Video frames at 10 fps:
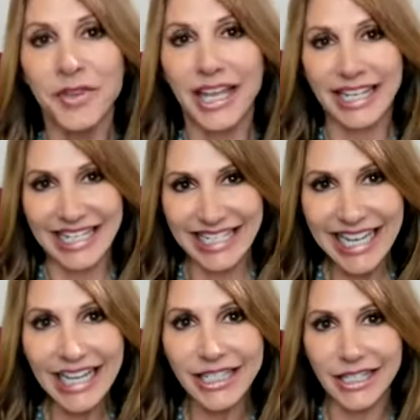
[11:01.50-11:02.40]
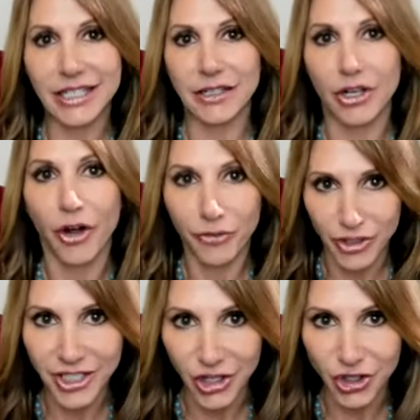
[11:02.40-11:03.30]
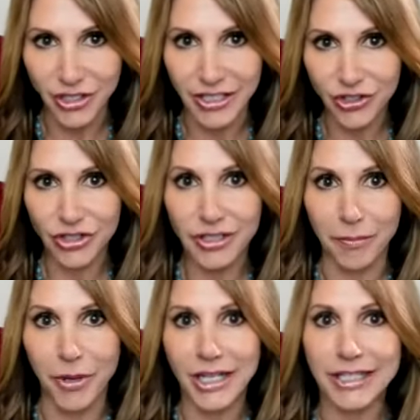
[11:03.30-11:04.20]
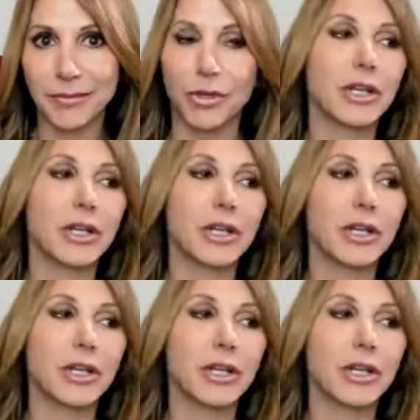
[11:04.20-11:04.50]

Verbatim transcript: in a text conversation. It's just impossible.